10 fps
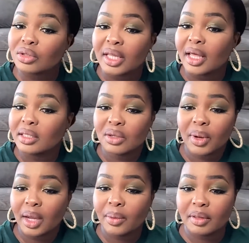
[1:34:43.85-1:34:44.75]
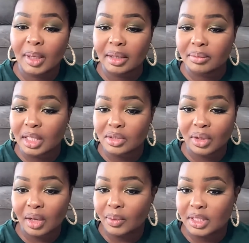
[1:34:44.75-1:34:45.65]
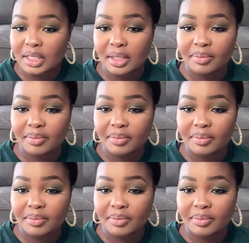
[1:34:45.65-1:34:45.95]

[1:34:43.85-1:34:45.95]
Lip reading: And that's okay with me. That's okay with Dizzy.